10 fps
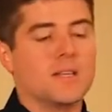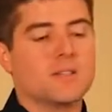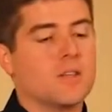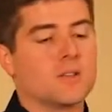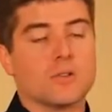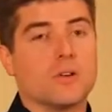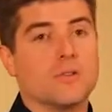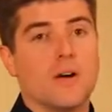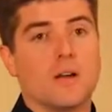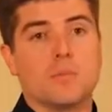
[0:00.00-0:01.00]
these things are no
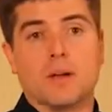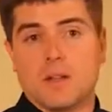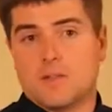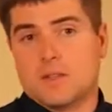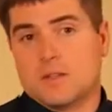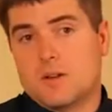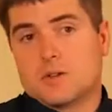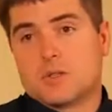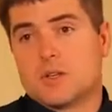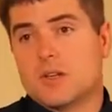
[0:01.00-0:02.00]
fun. But if the
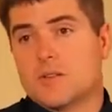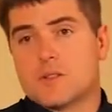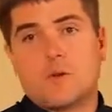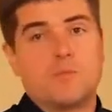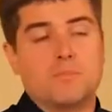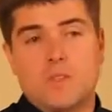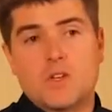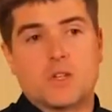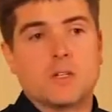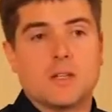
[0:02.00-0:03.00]
alternative is no
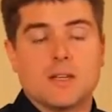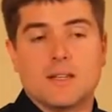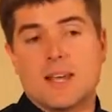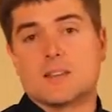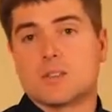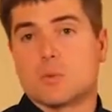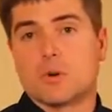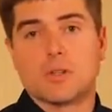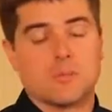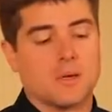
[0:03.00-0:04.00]
vision, then yes, it's
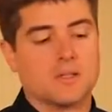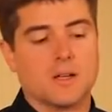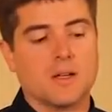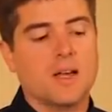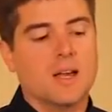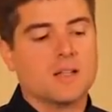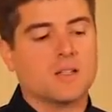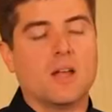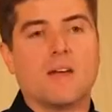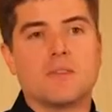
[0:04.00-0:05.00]
worth it, but uh, it's
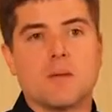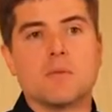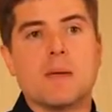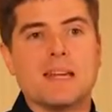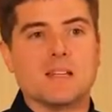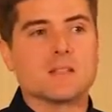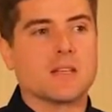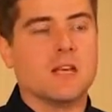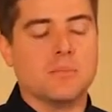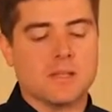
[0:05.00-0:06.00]
a lifetime of maintenance
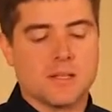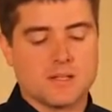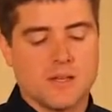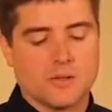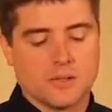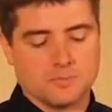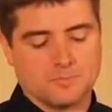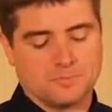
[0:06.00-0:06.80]
to keep these things healthy.